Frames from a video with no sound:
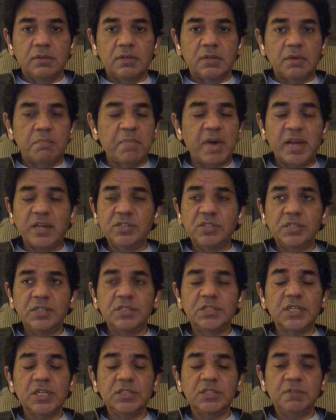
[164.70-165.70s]
A manager is
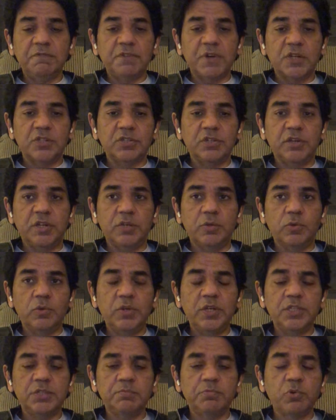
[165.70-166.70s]
just a functionary,
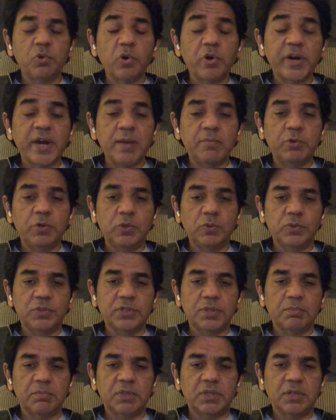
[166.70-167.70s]
he's programmed to do
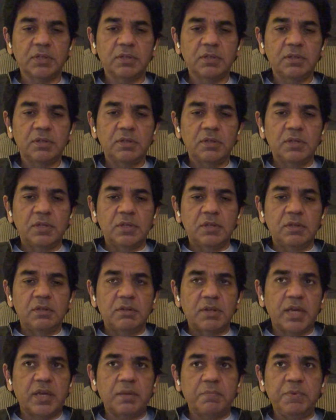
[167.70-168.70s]
something,
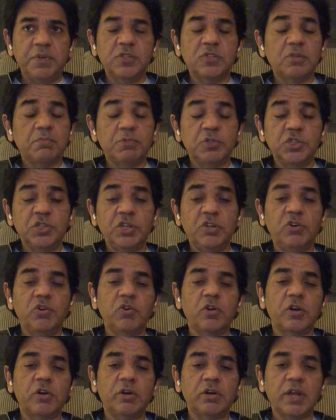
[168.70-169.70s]
like a piece of machinery
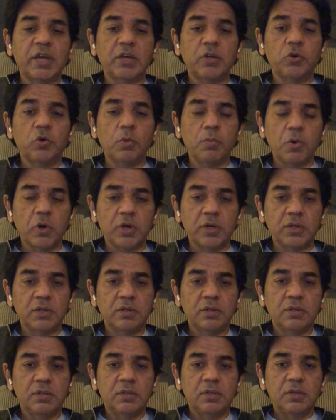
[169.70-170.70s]
or like a robot,
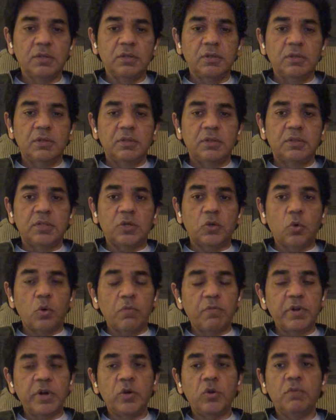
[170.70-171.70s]
that
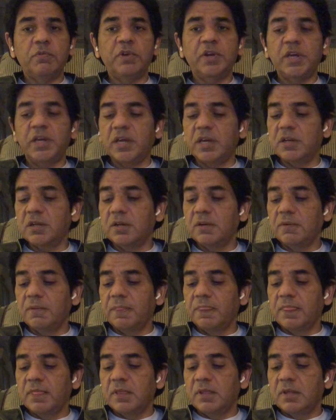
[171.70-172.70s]
over and over again,
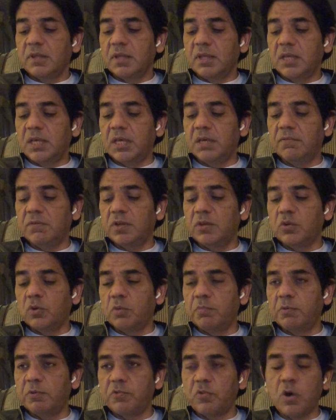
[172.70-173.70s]
he will,
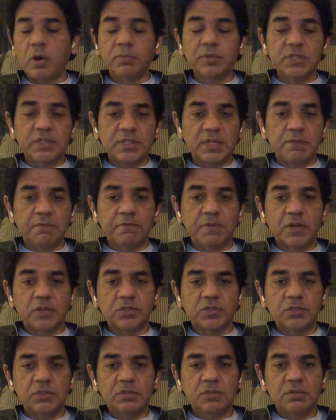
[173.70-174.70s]
perform the same
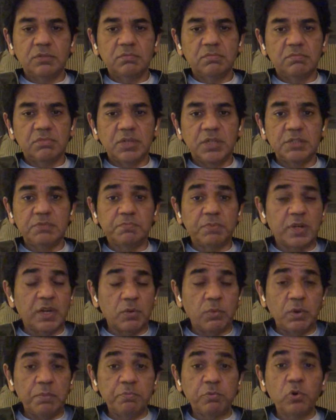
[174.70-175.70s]
function. He's in a
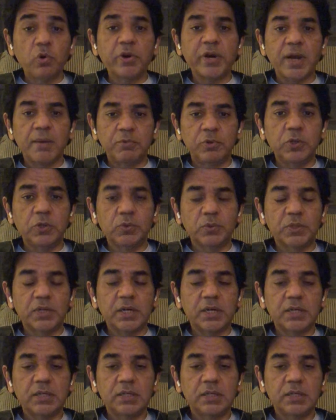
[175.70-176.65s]
way programmed to do that.